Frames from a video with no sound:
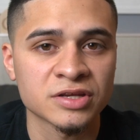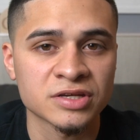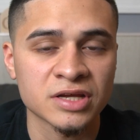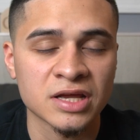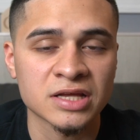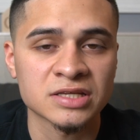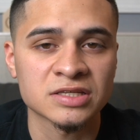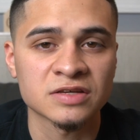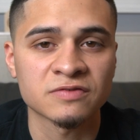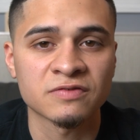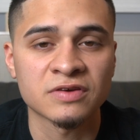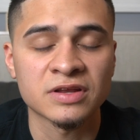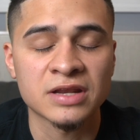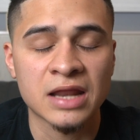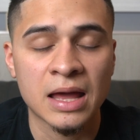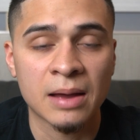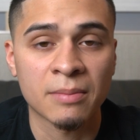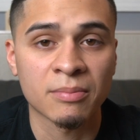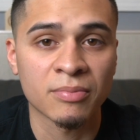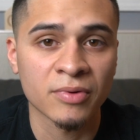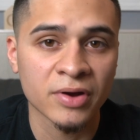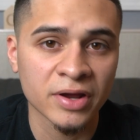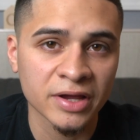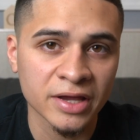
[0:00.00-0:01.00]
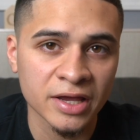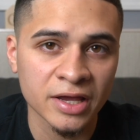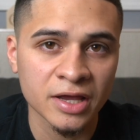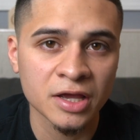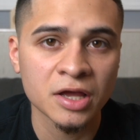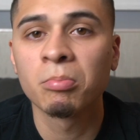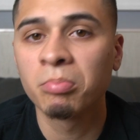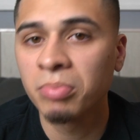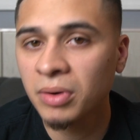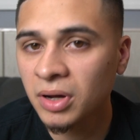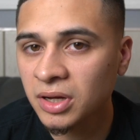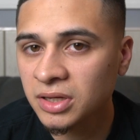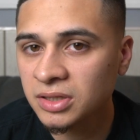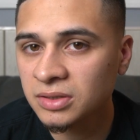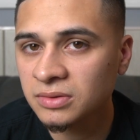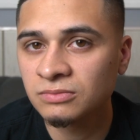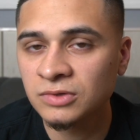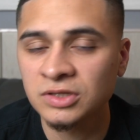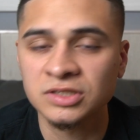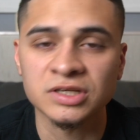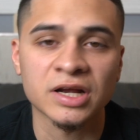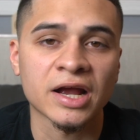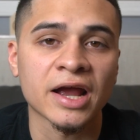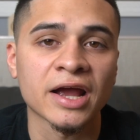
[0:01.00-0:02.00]
chance of it not breaking. But
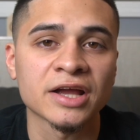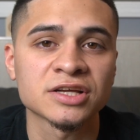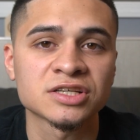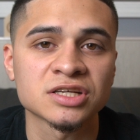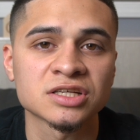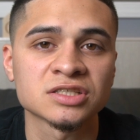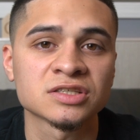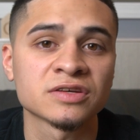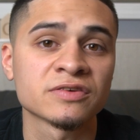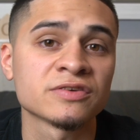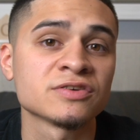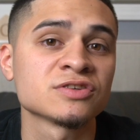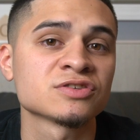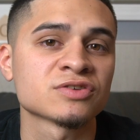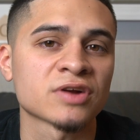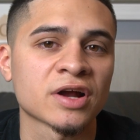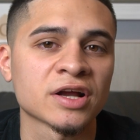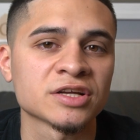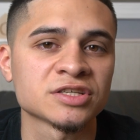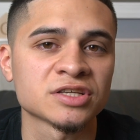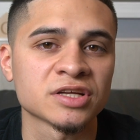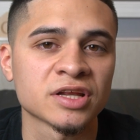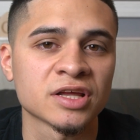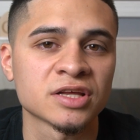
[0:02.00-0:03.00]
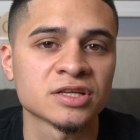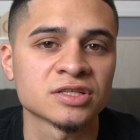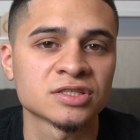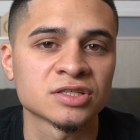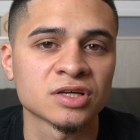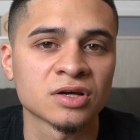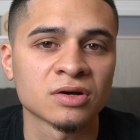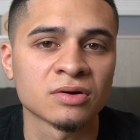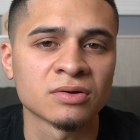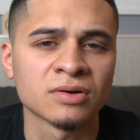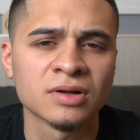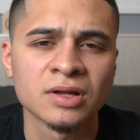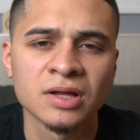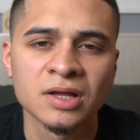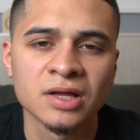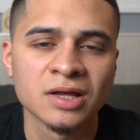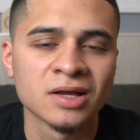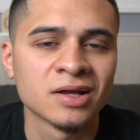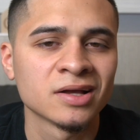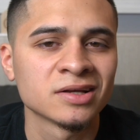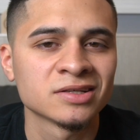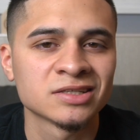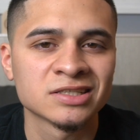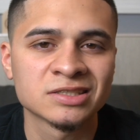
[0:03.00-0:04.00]
there's a high chance of you scratching it. So
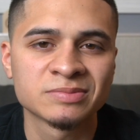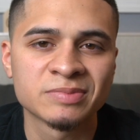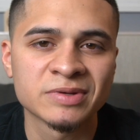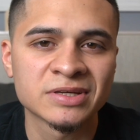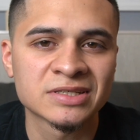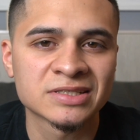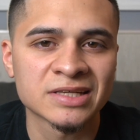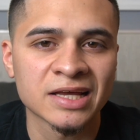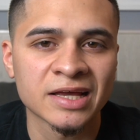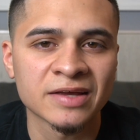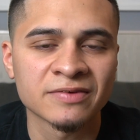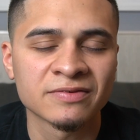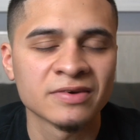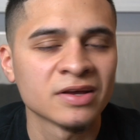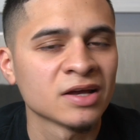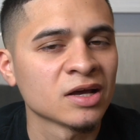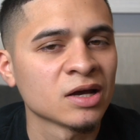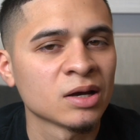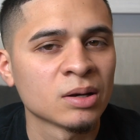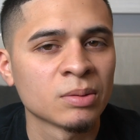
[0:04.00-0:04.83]
just be safe.